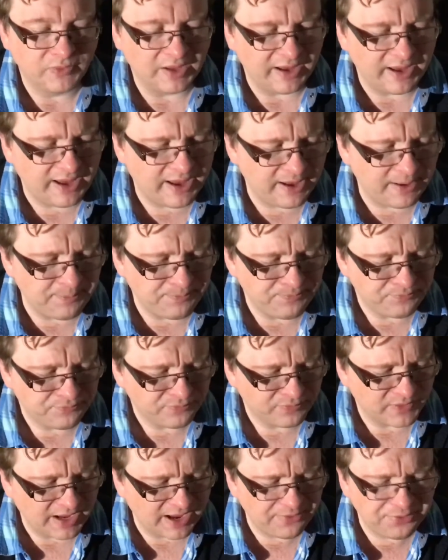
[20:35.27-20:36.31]
I
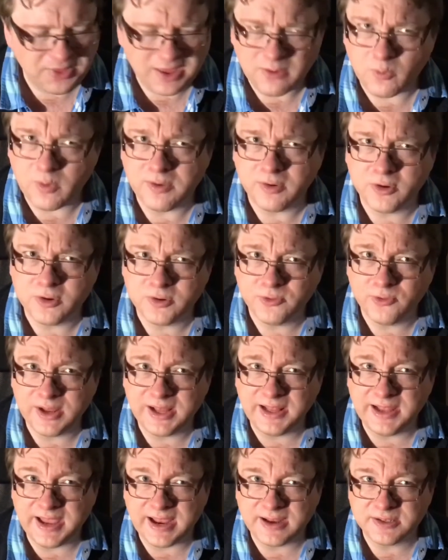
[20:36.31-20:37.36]
think we could
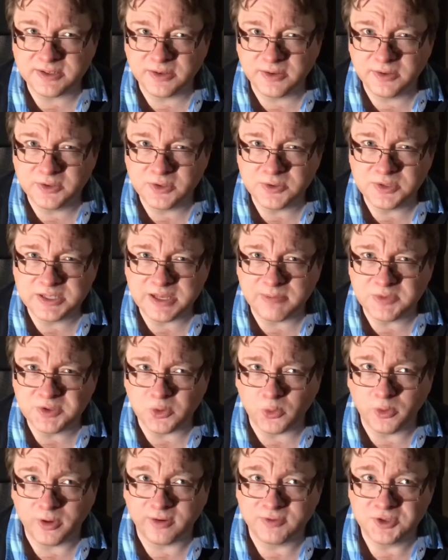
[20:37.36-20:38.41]
really do some
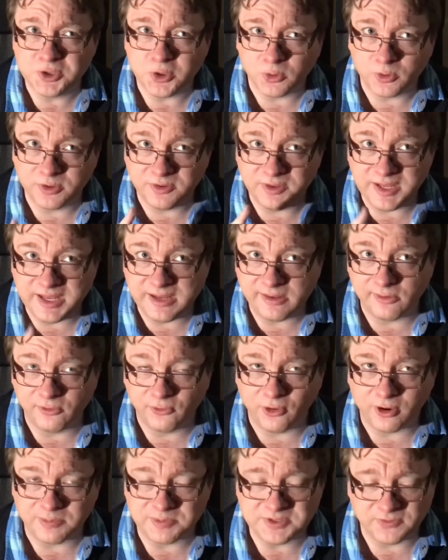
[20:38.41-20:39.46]
sort of short needle
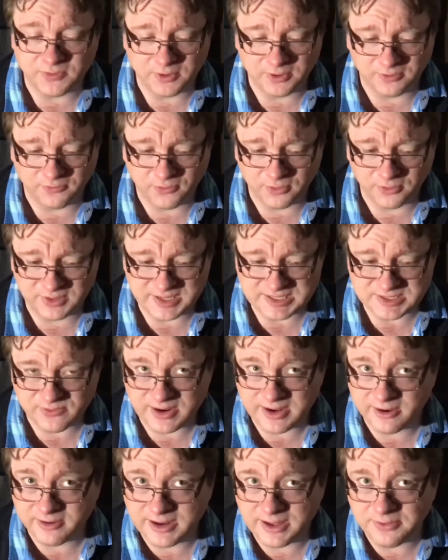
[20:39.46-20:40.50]
drops for this
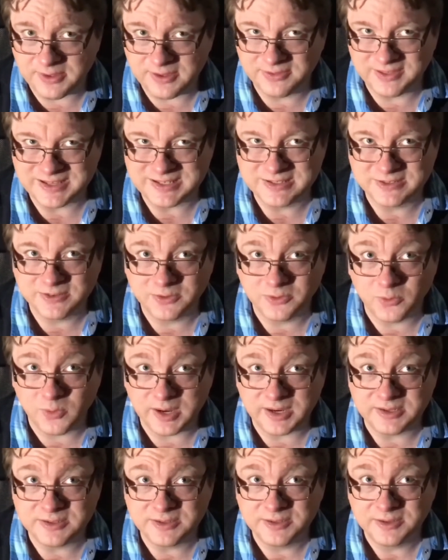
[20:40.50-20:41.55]
record. I think that's
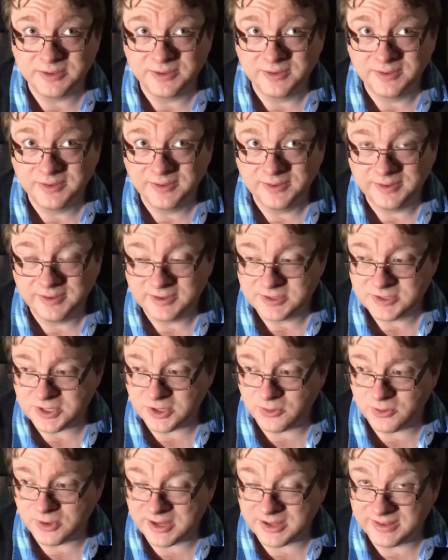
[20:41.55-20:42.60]
quite.
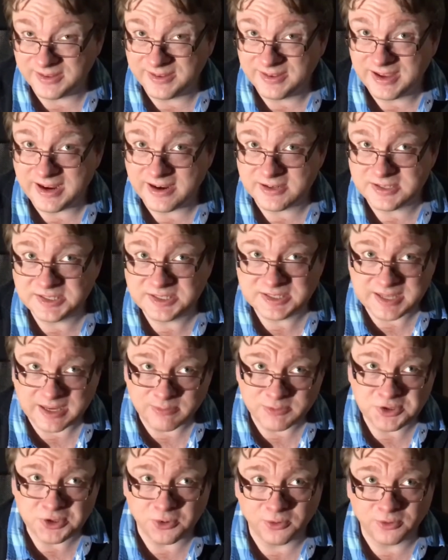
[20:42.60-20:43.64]
So you can hear
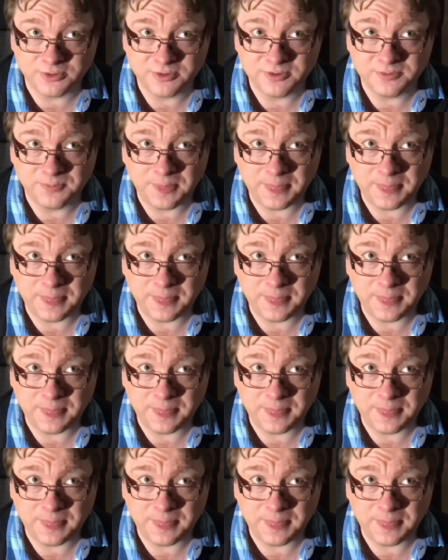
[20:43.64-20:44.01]
some short